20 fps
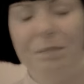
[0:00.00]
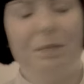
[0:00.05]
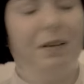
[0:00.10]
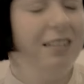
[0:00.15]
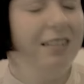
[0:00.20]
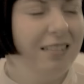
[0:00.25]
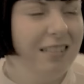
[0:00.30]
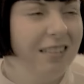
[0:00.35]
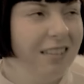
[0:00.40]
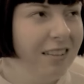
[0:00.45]

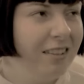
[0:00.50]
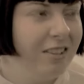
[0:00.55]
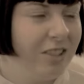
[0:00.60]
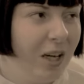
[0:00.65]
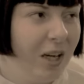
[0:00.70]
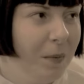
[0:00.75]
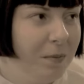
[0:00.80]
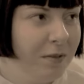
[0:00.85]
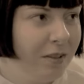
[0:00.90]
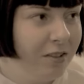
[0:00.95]
Personal
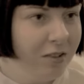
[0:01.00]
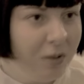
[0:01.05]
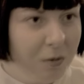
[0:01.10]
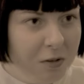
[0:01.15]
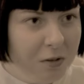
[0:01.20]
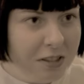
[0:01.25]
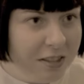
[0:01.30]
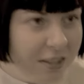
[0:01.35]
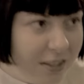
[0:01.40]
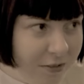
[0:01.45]
jobs are
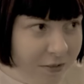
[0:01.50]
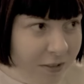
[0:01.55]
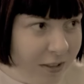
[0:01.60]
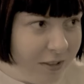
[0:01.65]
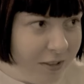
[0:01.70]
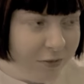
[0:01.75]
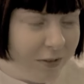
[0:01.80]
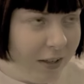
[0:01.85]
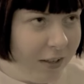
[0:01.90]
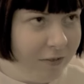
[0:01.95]
so
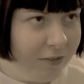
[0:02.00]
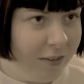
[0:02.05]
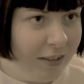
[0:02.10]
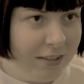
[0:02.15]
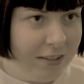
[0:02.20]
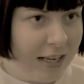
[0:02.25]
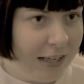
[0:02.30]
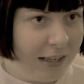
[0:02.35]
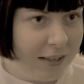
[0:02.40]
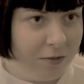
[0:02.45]
different. One word
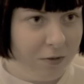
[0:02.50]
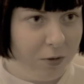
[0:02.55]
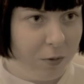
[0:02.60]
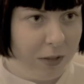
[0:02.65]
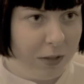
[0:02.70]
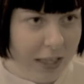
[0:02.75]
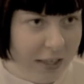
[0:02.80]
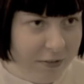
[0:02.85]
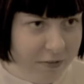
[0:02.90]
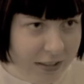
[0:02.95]
and I could
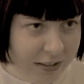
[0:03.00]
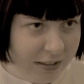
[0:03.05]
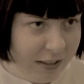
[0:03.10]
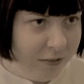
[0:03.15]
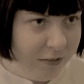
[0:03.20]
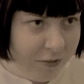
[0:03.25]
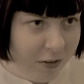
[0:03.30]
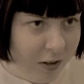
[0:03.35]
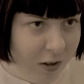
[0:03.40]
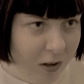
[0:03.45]
ruin
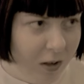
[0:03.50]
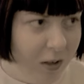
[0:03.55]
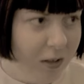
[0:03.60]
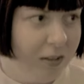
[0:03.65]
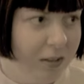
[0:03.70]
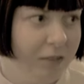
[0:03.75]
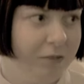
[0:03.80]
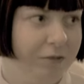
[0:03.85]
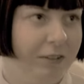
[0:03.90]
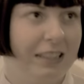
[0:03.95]
everything for
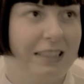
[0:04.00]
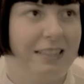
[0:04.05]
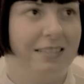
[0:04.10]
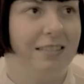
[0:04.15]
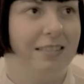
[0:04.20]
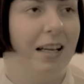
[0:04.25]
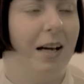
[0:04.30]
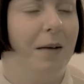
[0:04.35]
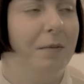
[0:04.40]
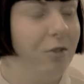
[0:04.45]
all of
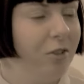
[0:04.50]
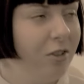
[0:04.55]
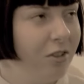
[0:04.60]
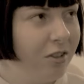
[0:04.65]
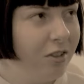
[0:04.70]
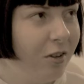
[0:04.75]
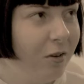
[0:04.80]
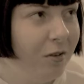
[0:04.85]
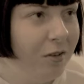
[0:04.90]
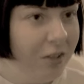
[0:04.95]
us. I'm just
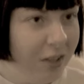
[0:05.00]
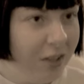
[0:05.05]
so